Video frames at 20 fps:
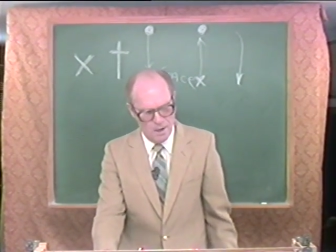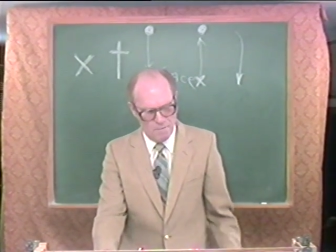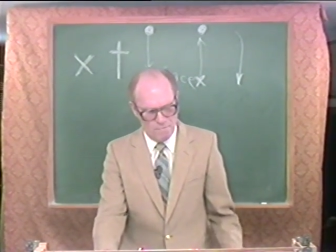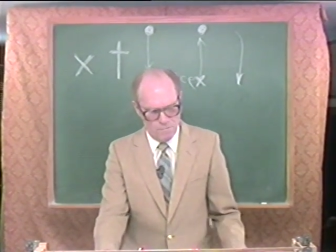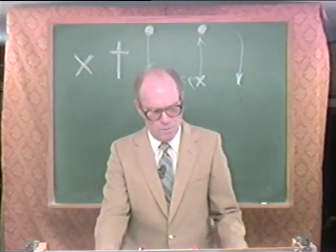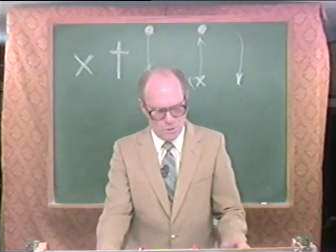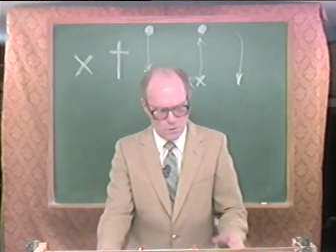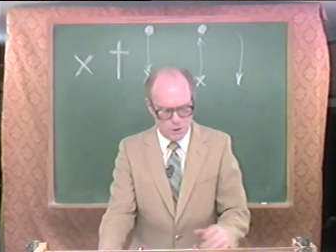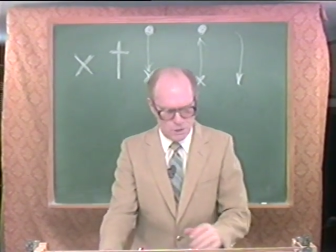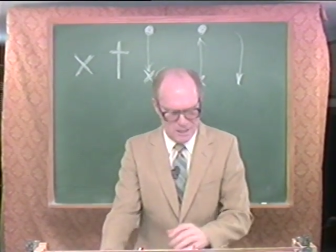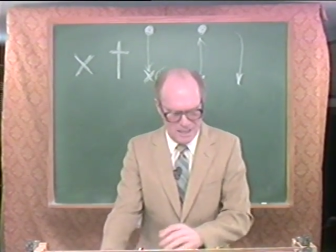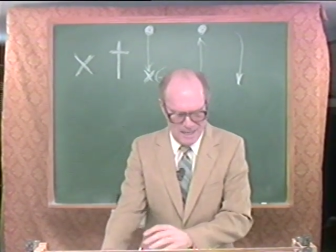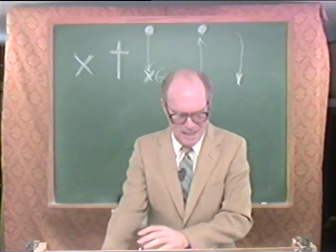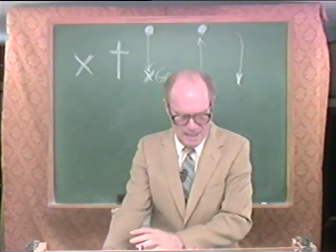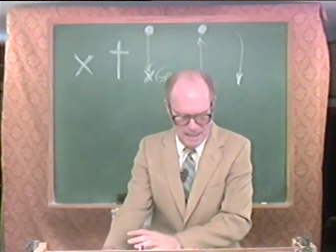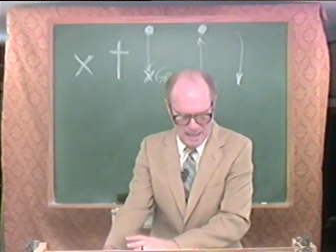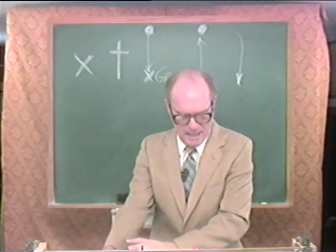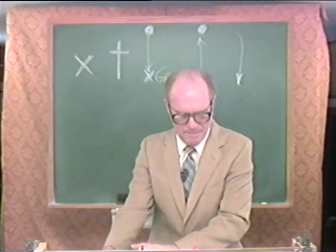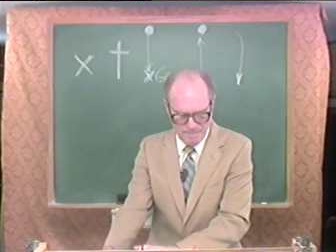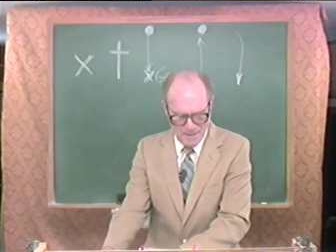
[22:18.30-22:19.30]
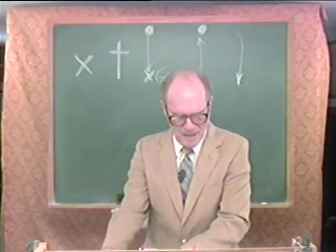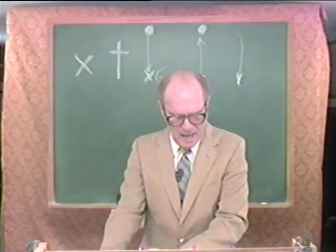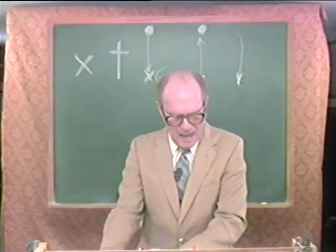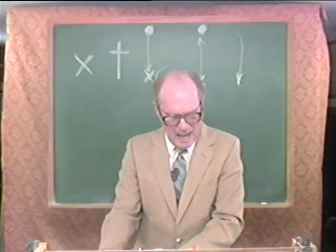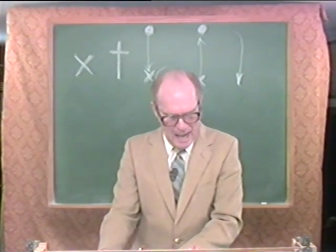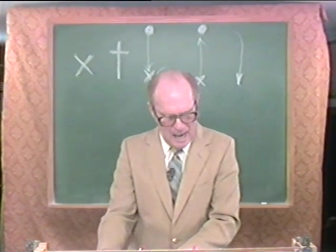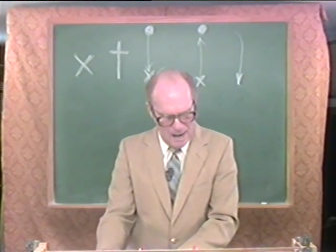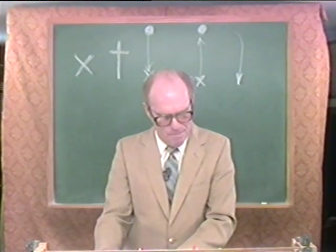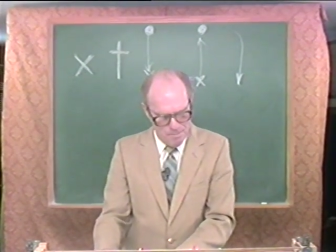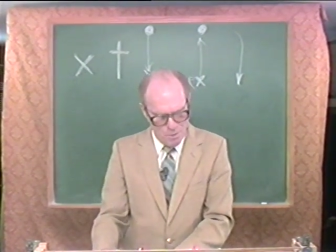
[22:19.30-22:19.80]
Verse 9,
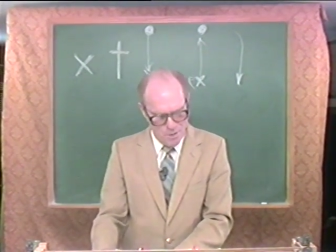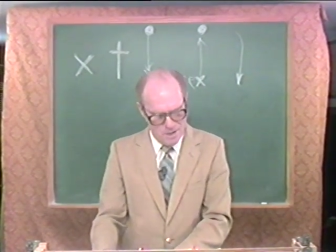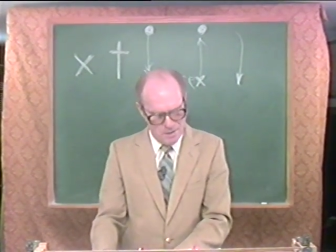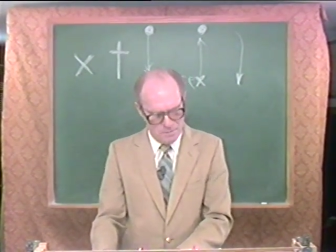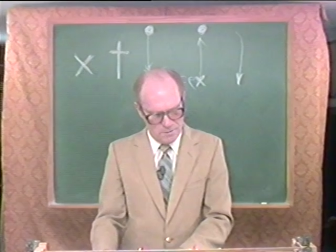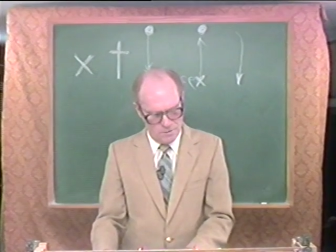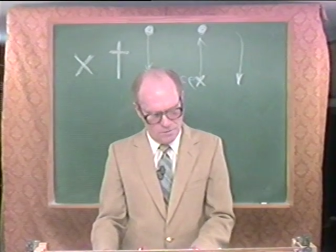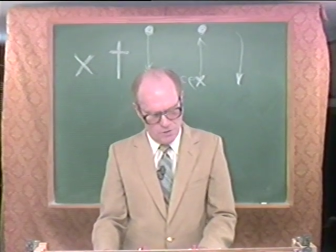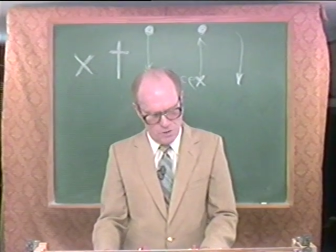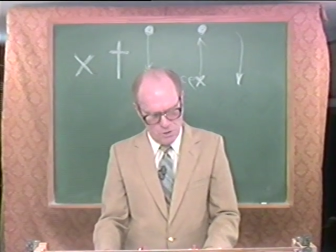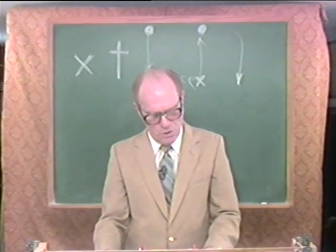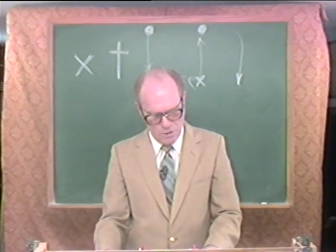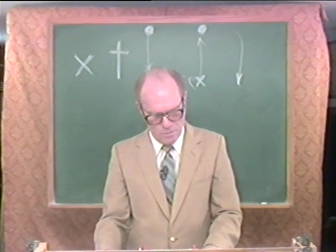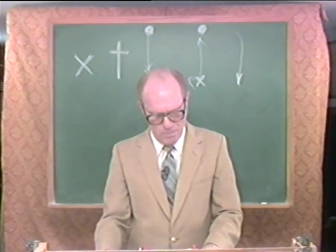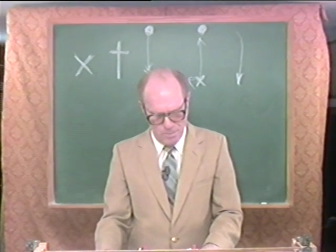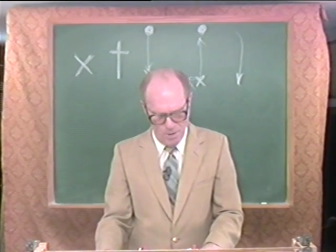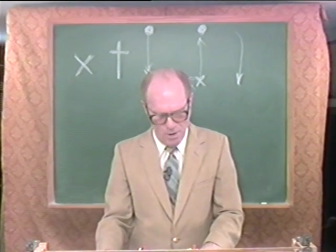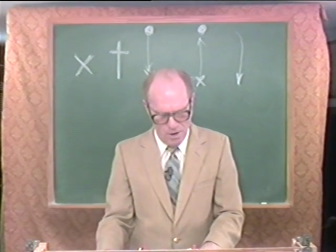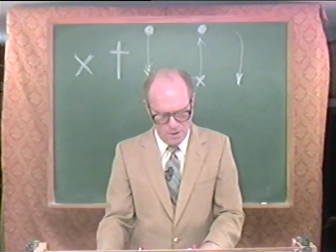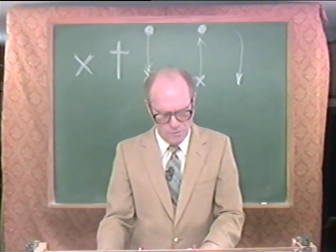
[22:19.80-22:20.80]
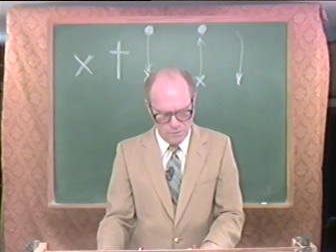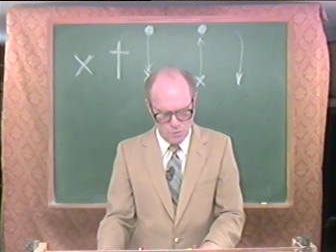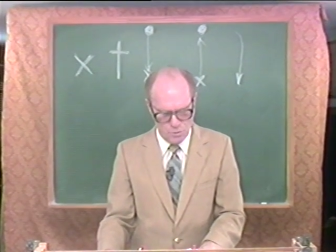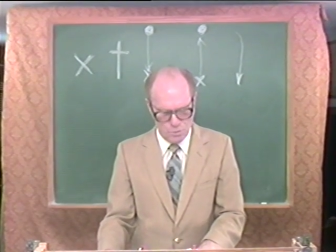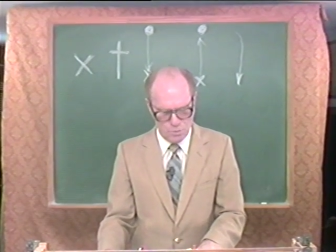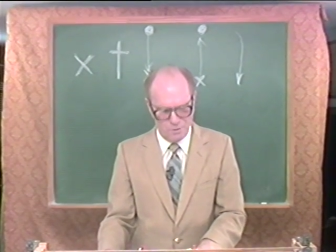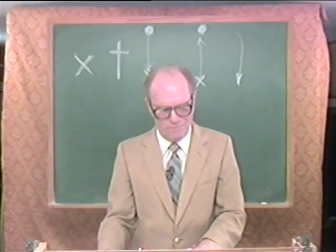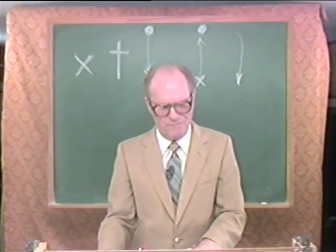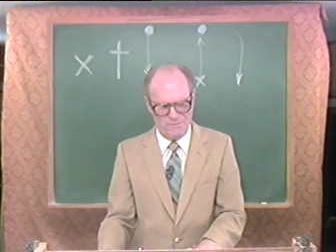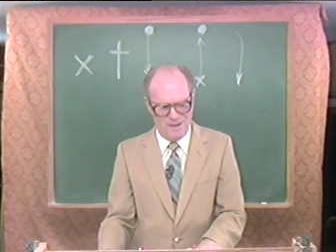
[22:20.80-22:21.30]
I'll bring the third part
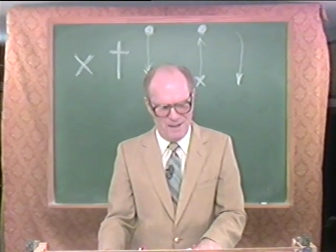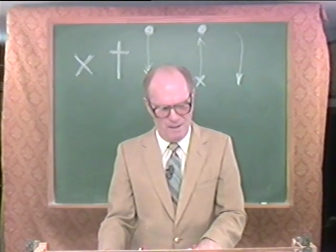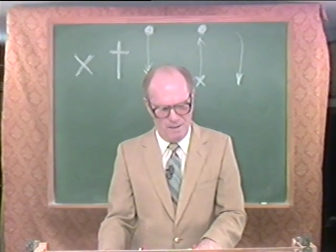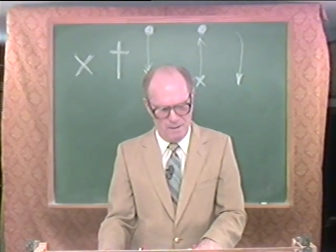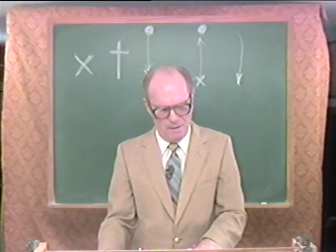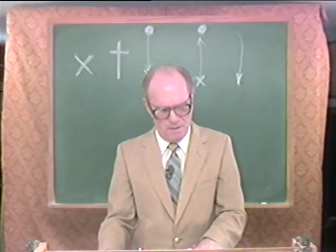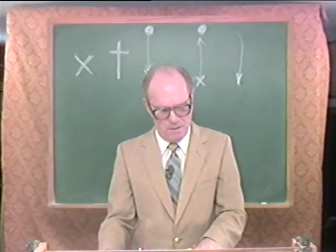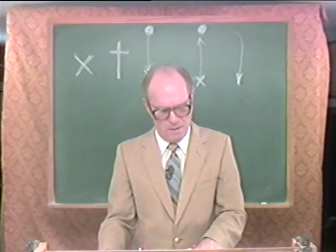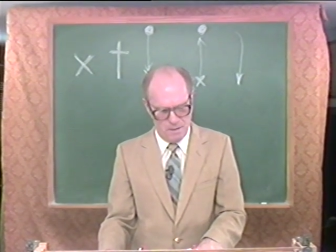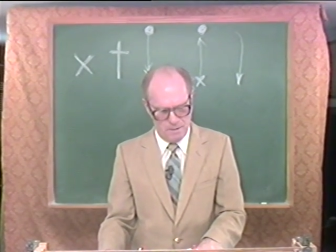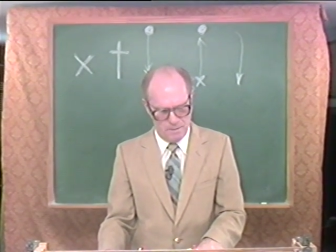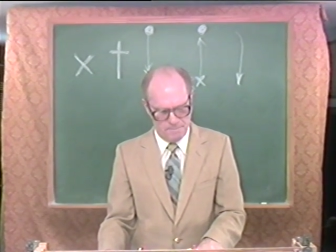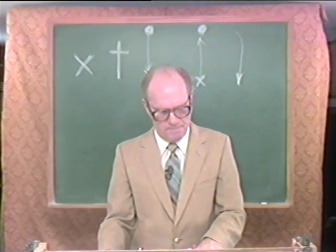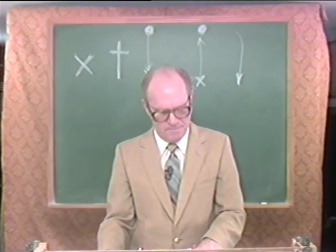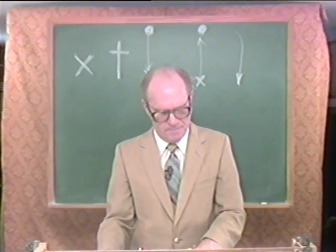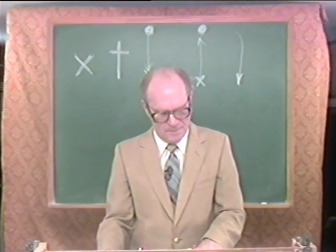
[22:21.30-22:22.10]
through the fire